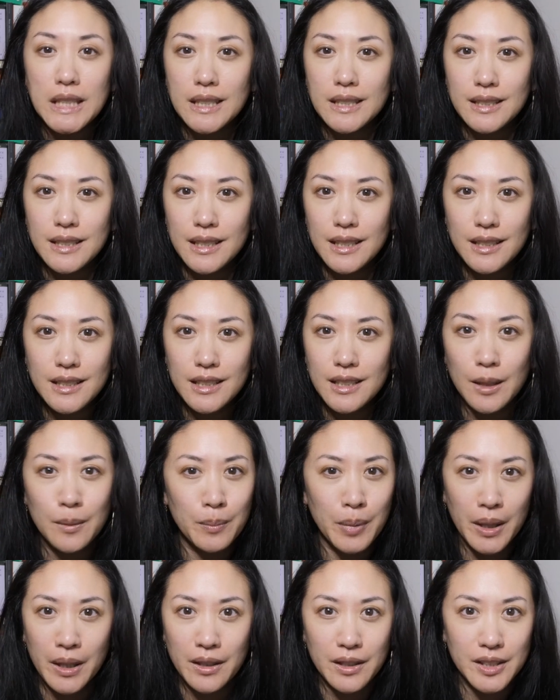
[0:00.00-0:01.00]
easy to
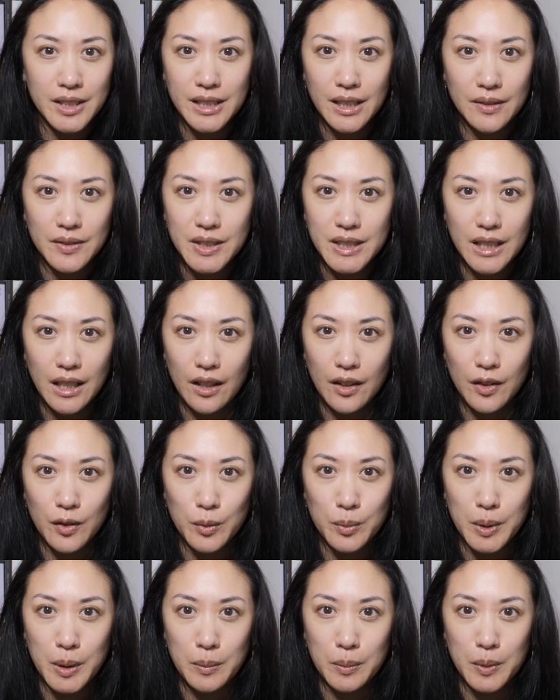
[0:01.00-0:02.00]
compare ourselves to
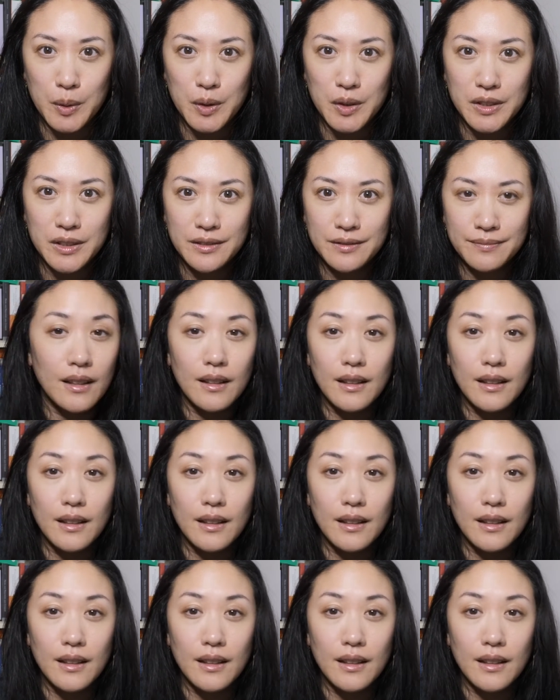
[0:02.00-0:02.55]
other people,